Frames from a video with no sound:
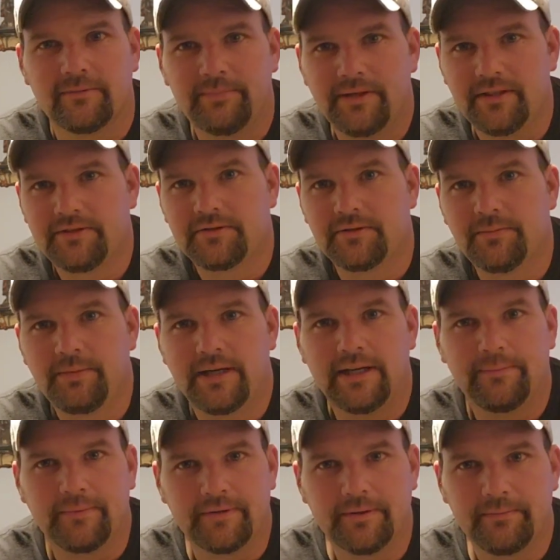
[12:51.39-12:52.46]
Pencil,
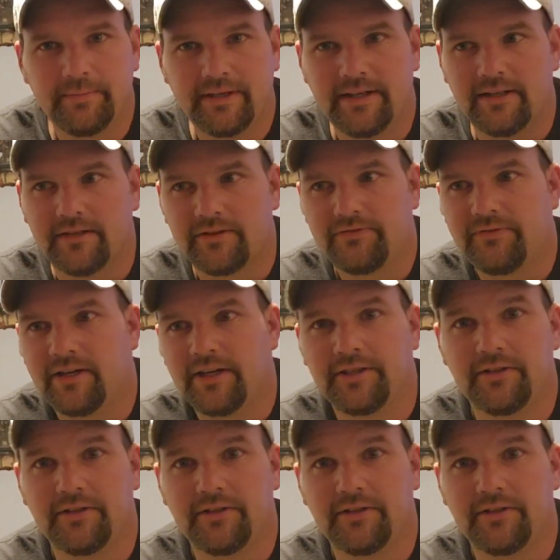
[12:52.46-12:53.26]
paper, pen is fun.